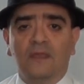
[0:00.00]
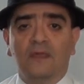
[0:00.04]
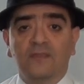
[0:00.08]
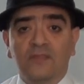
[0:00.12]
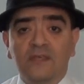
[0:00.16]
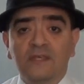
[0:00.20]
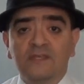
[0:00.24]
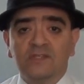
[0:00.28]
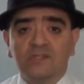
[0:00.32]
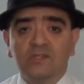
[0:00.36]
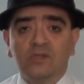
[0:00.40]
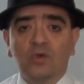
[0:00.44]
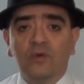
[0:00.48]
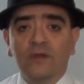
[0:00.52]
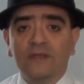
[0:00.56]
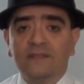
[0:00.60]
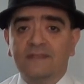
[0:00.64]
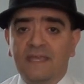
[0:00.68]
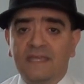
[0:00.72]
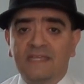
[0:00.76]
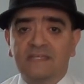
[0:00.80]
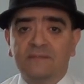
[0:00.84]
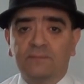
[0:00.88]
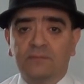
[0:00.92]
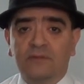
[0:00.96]
This story
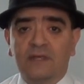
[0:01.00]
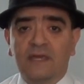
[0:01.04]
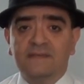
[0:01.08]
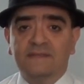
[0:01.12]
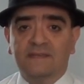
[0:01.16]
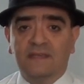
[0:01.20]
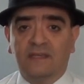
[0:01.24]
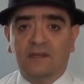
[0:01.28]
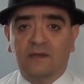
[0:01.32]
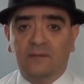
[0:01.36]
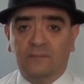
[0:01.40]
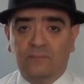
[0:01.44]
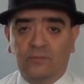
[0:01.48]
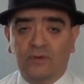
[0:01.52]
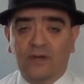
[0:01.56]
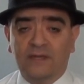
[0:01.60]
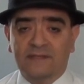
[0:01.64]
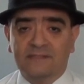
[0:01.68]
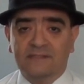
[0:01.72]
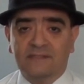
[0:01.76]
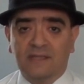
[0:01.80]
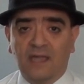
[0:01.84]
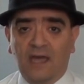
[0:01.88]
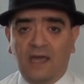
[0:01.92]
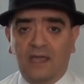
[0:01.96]
takes place in
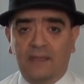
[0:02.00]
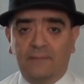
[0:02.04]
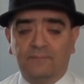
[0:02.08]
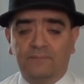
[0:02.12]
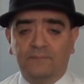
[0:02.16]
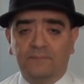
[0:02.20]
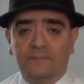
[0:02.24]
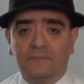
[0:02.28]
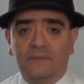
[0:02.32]
compressed time,